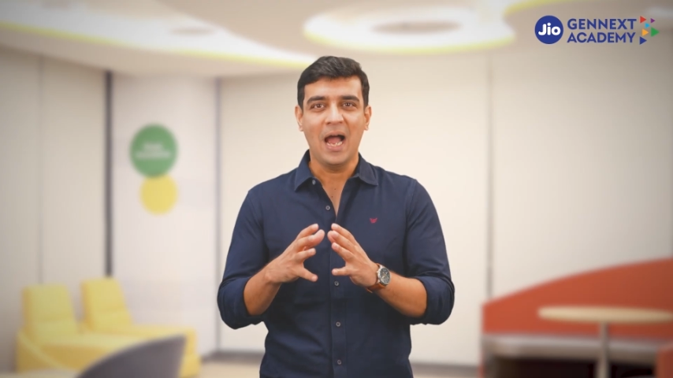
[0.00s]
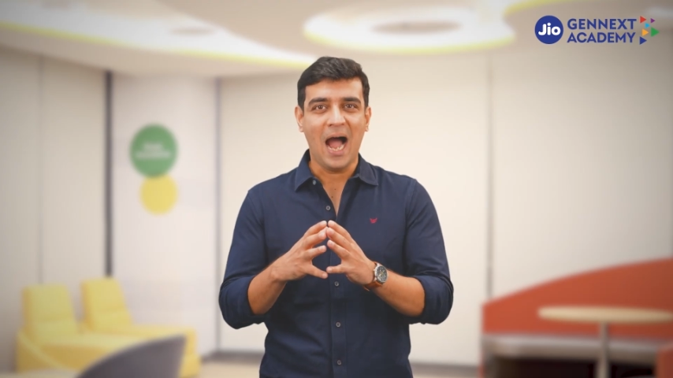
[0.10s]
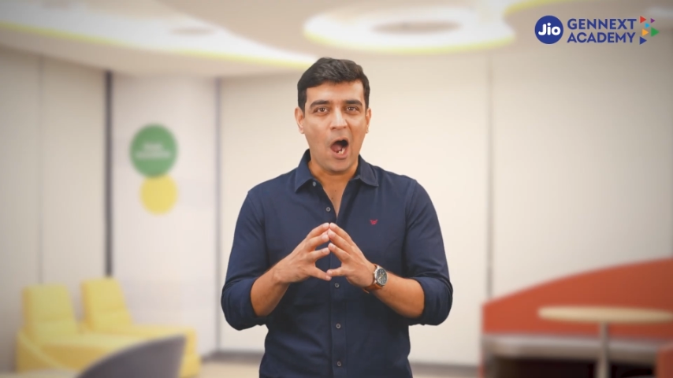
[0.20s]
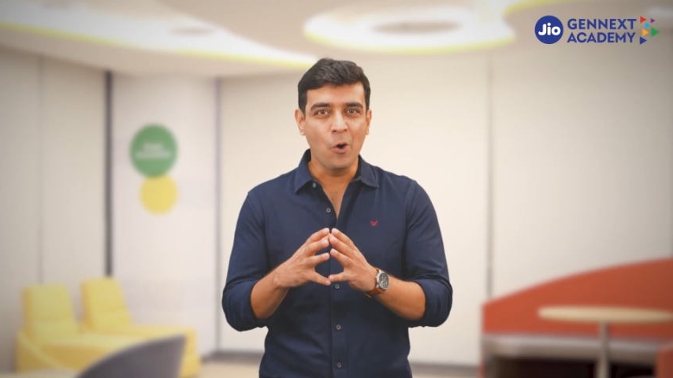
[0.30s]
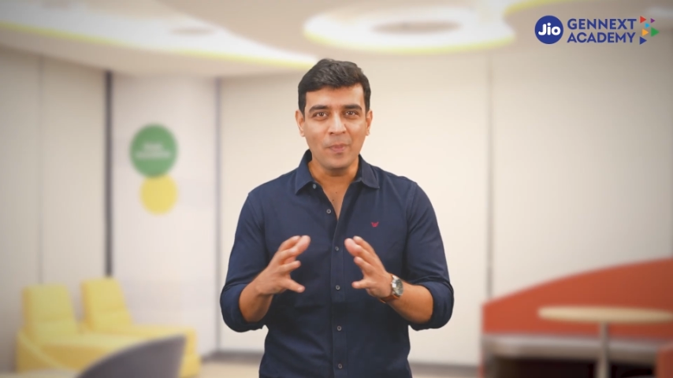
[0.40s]

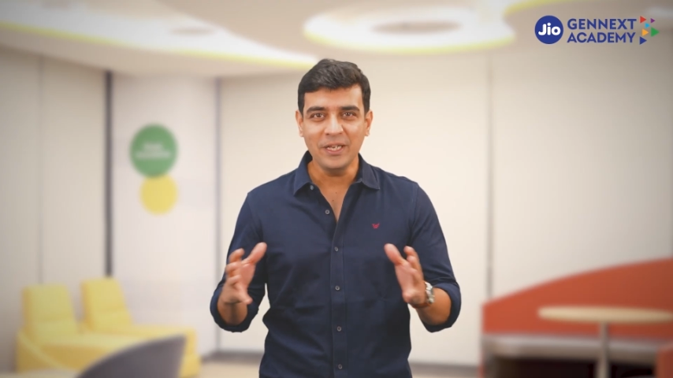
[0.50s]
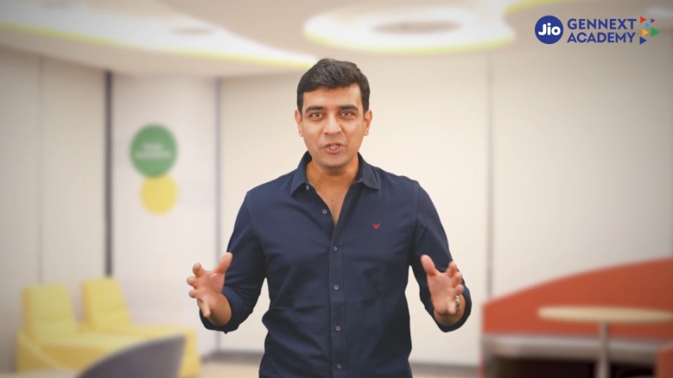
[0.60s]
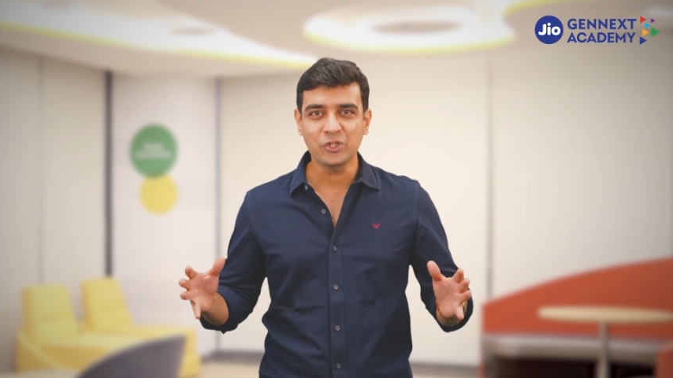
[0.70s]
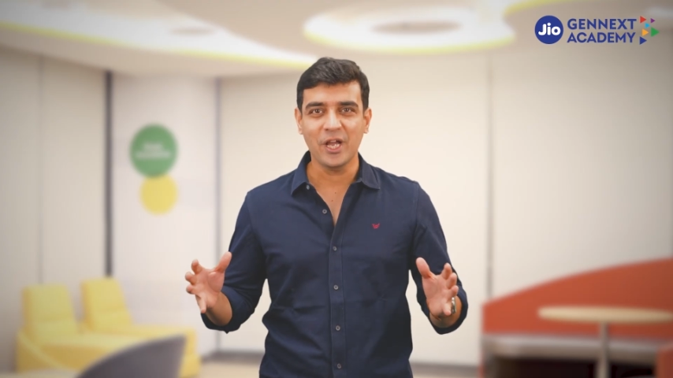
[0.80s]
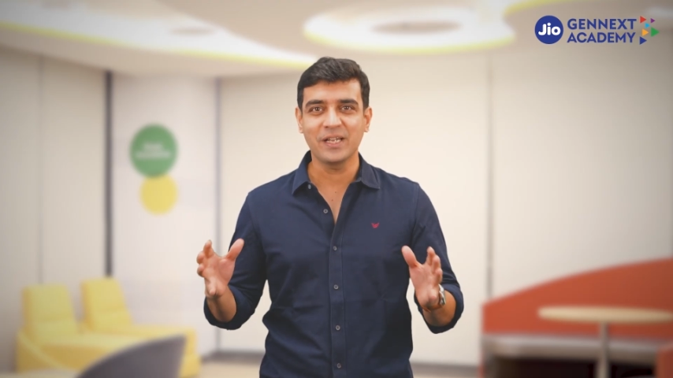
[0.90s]
how many
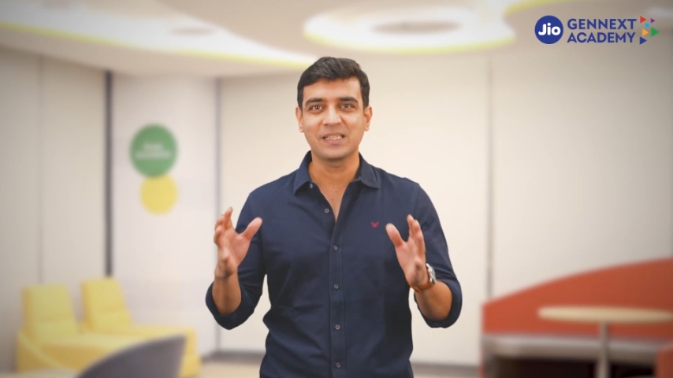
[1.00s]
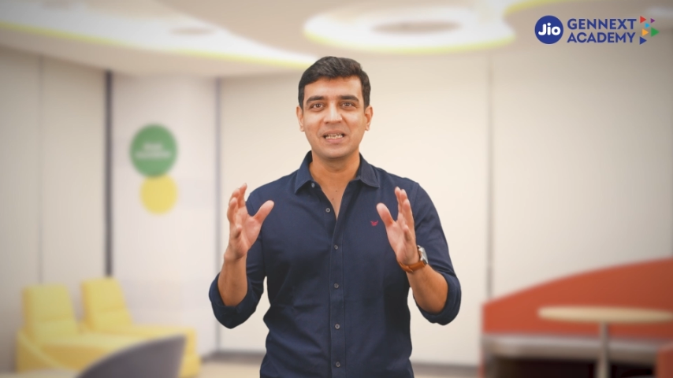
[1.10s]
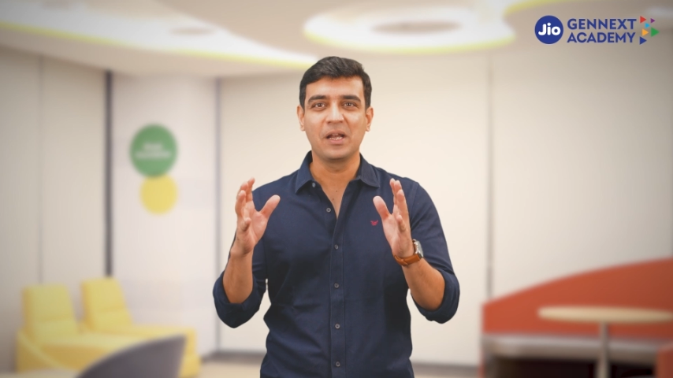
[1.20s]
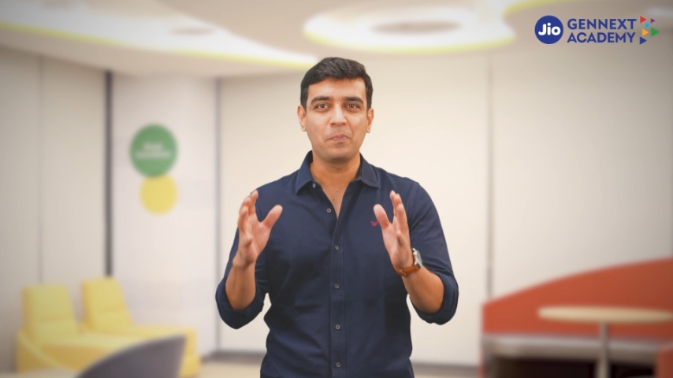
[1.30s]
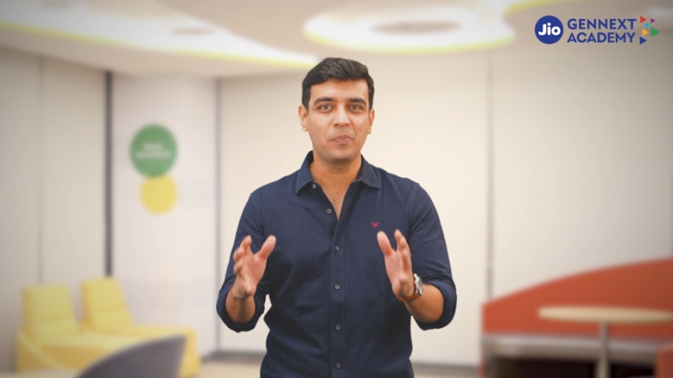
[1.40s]
shares
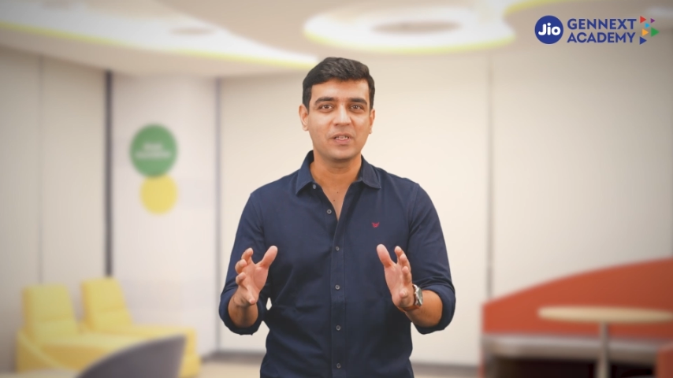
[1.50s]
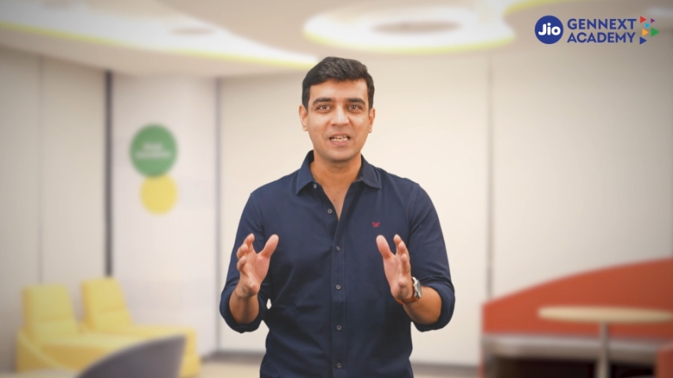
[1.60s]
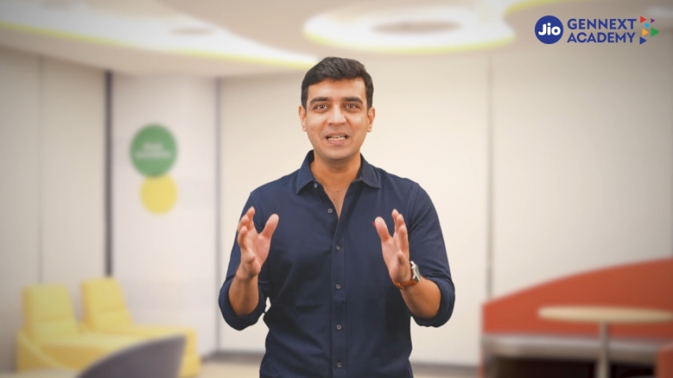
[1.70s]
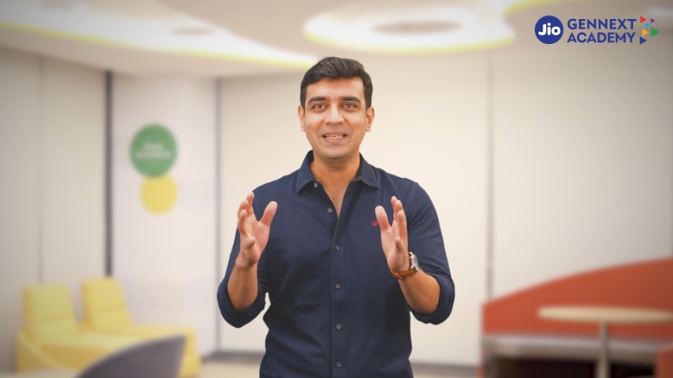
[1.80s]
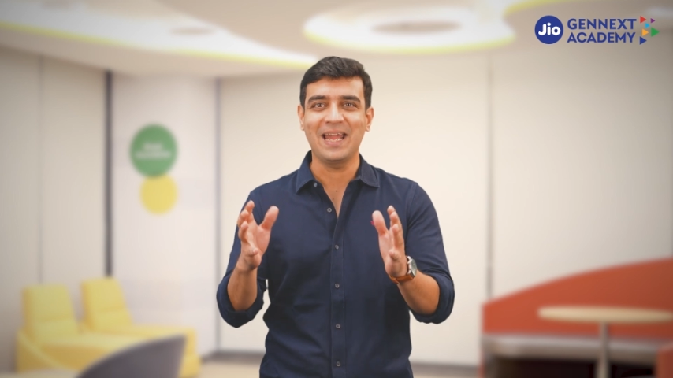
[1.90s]

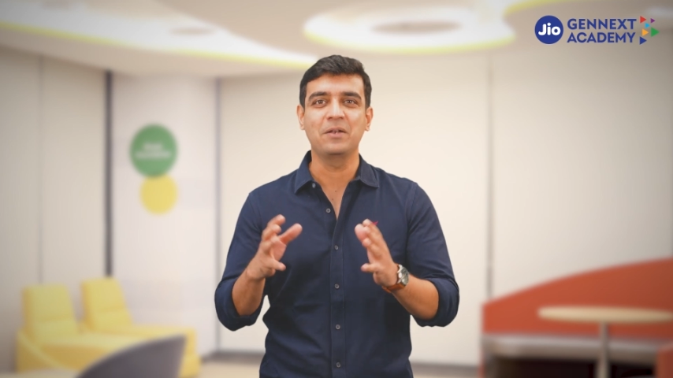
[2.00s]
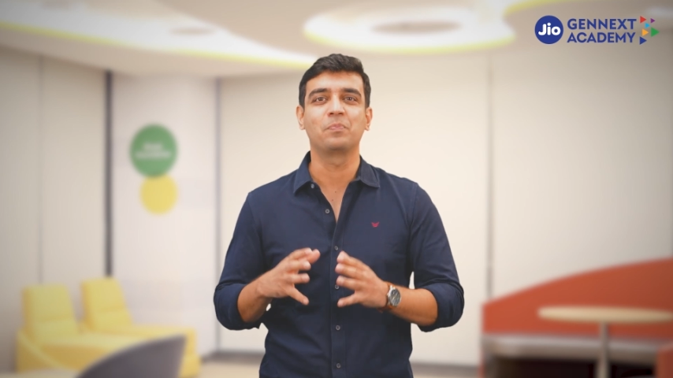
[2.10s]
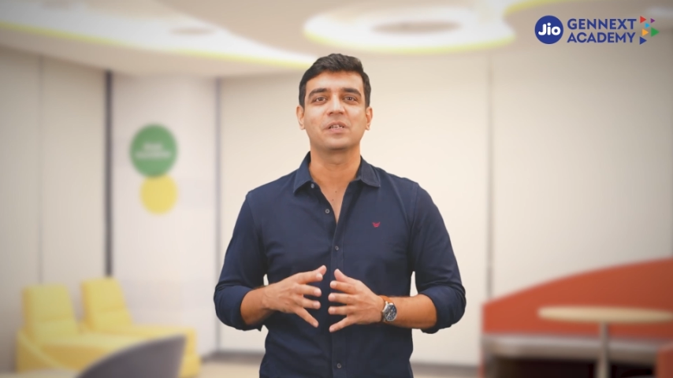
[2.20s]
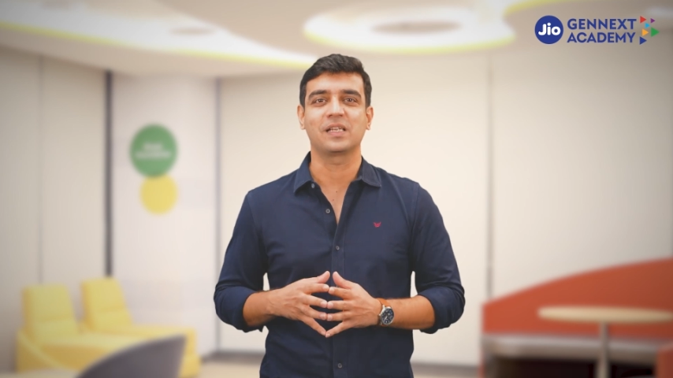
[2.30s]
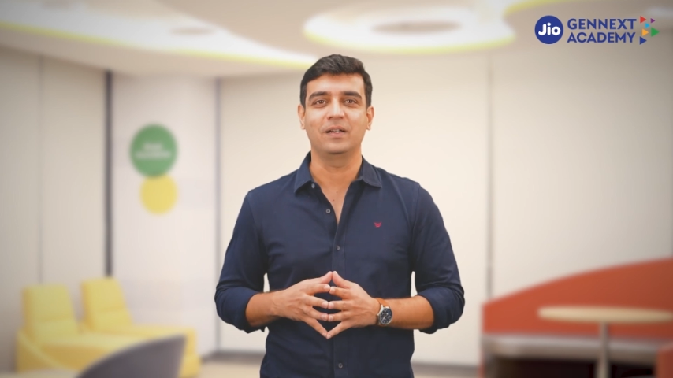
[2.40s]
represent
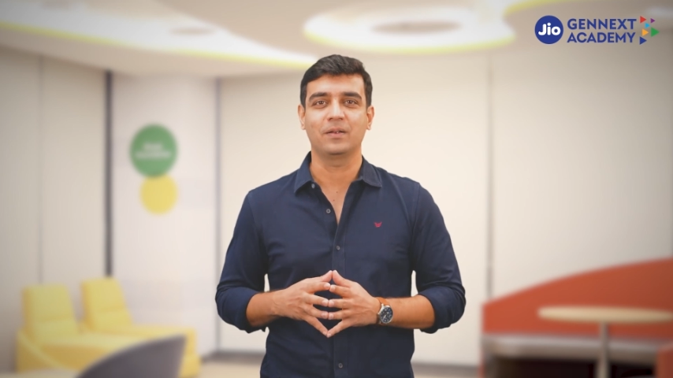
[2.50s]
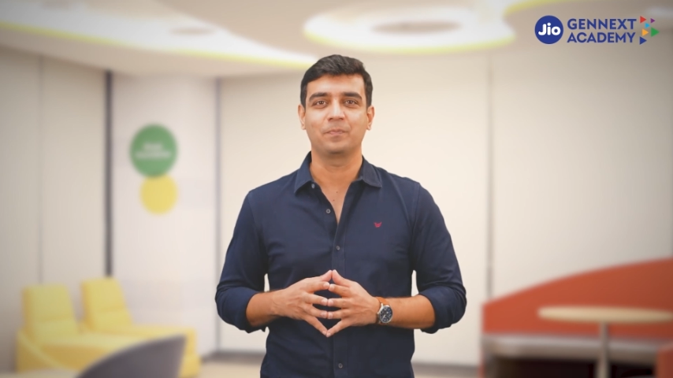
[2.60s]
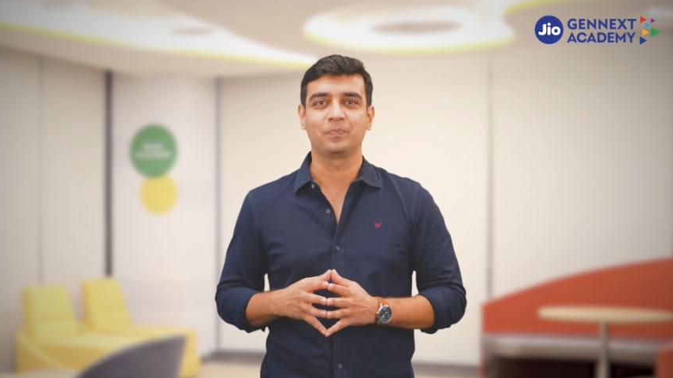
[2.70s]
10%.